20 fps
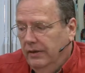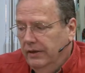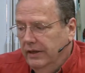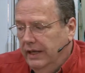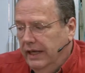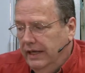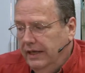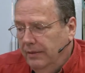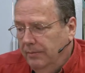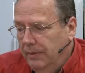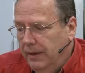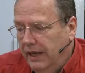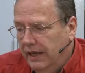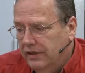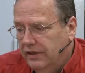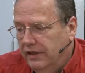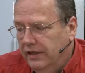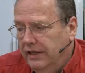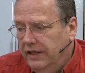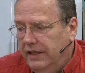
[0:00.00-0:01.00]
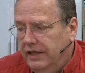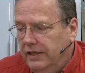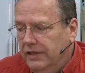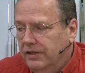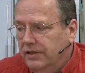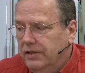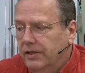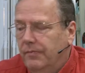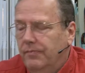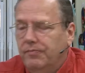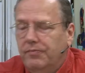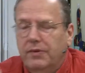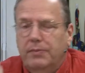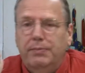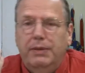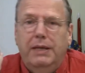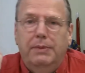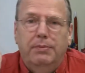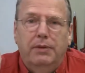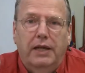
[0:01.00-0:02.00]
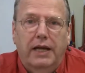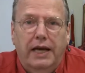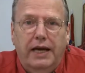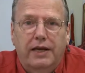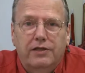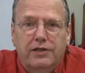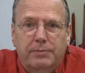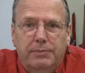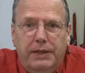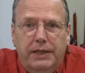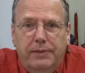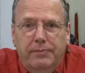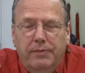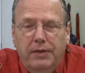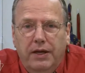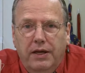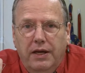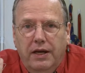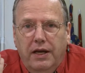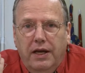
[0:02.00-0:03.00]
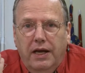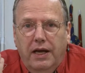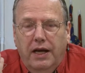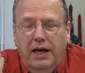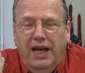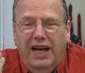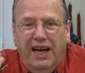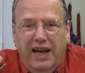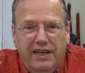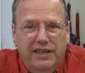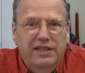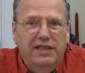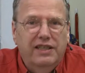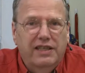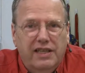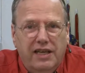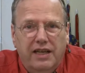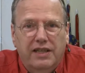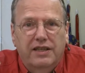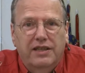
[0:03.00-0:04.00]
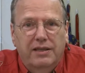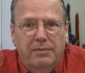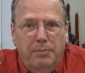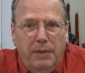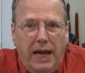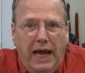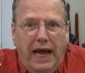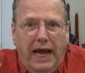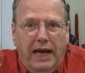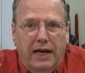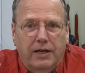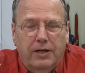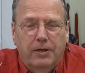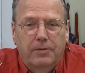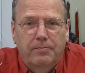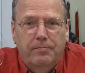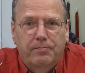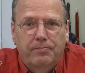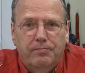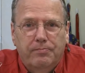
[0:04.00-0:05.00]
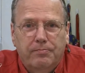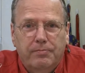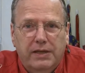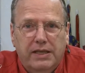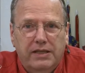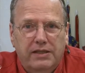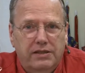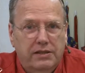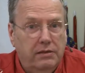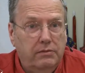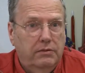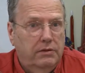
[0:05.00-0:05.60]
getting back to these, people ask me, how do you cut the back? Because,